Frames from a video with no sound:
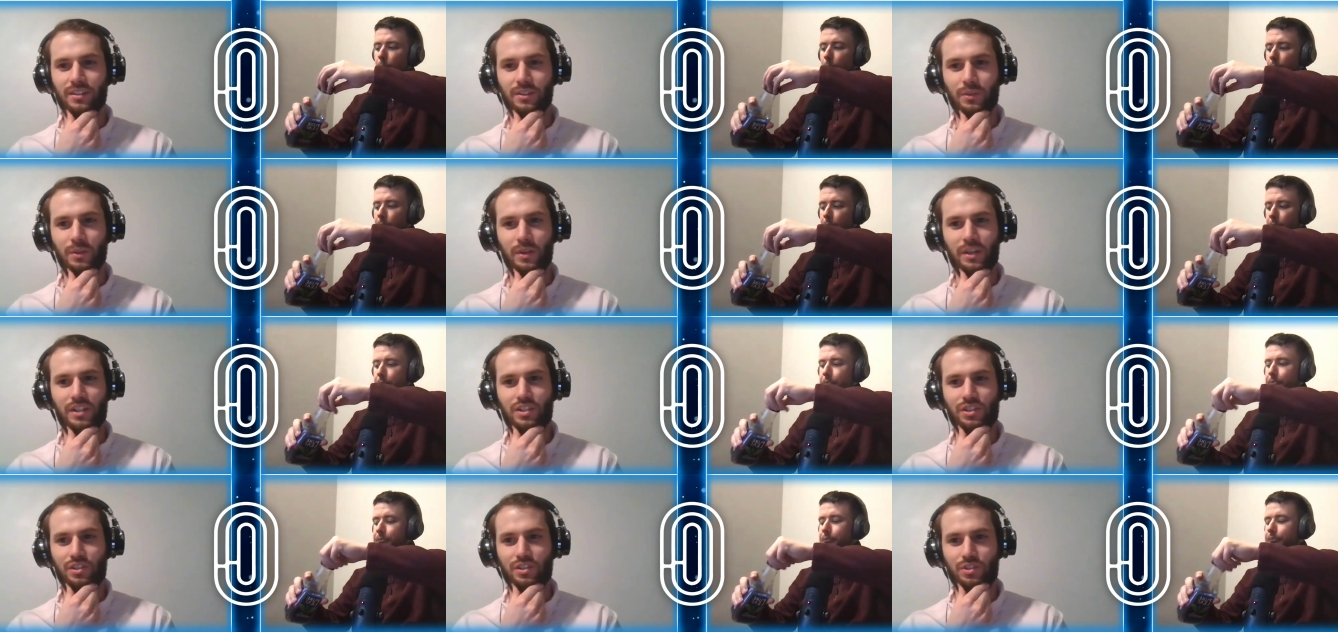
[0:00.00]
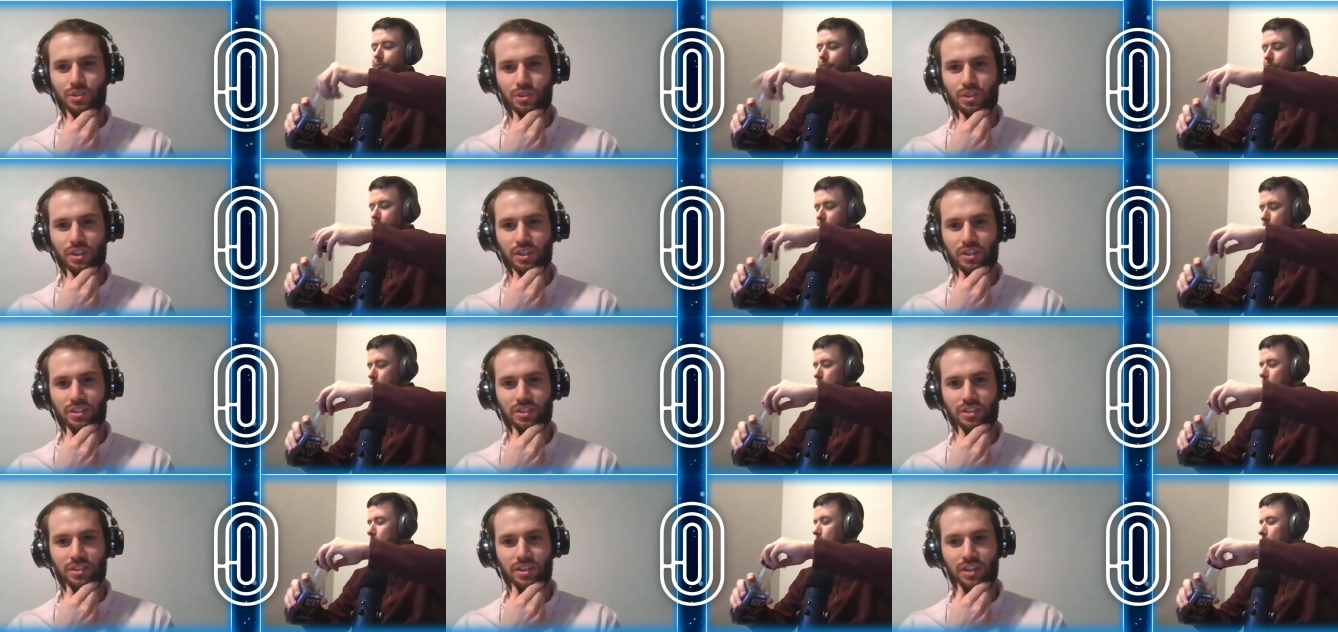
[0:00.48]
Speaker 1: which is
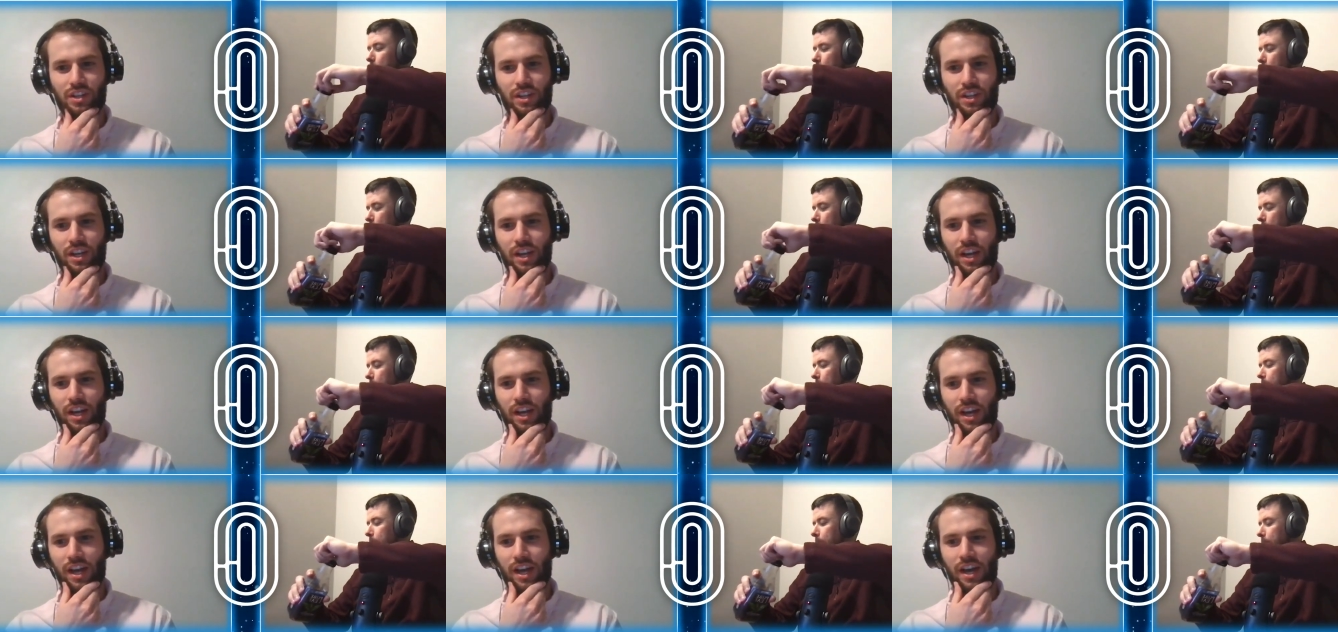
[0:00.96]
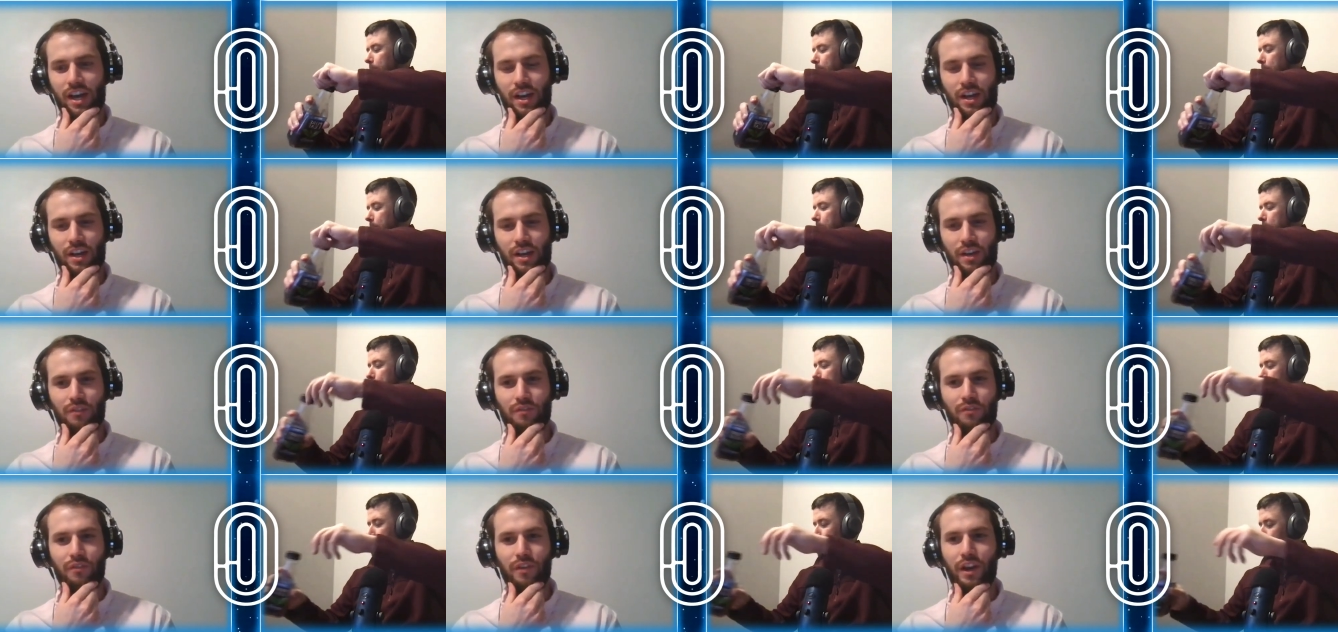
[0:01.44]
just a,
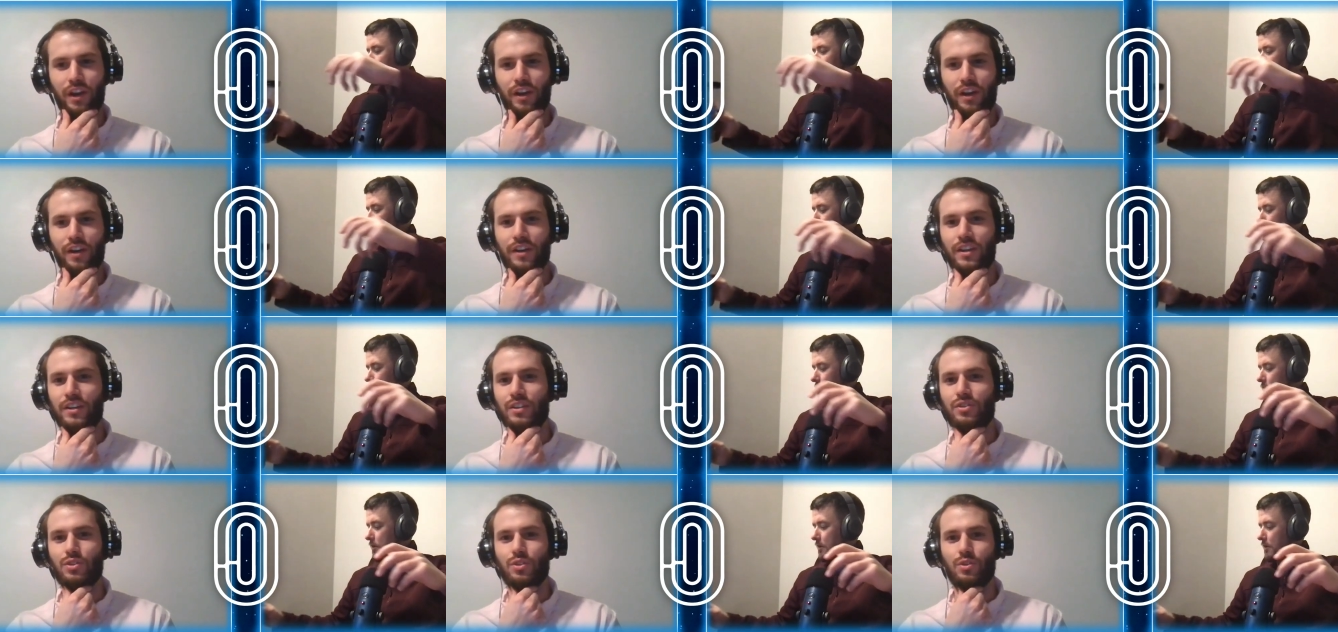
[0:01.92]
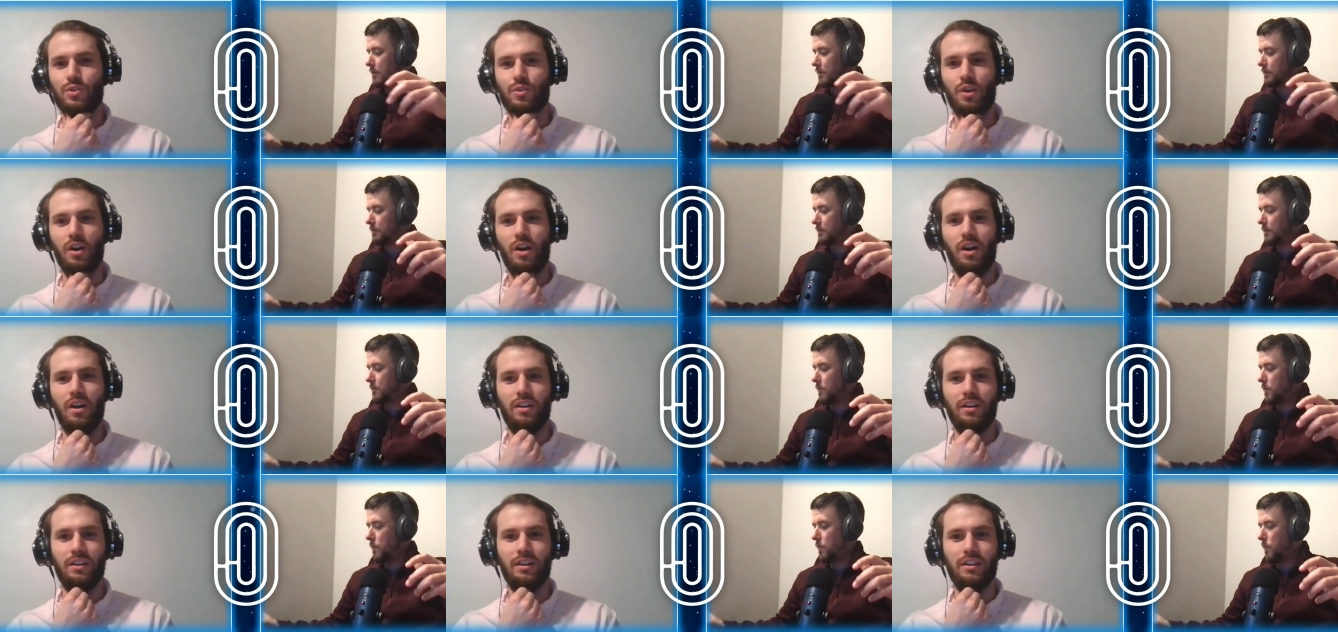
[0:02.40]
a very
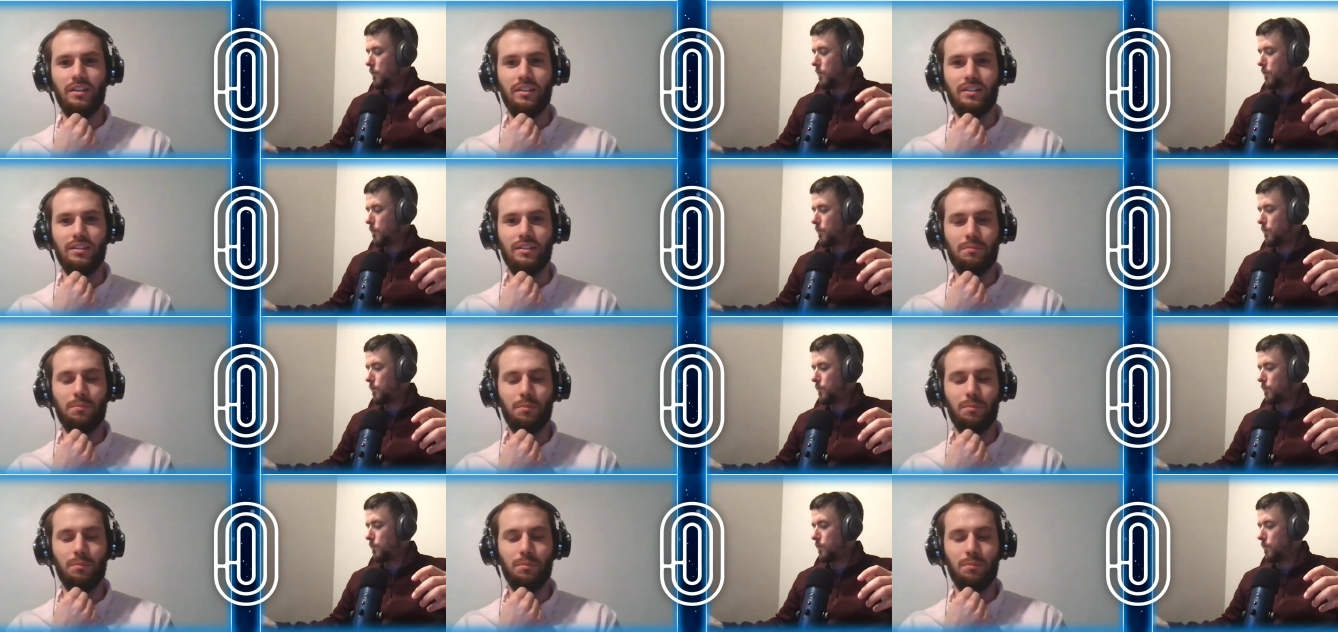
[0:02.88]
strong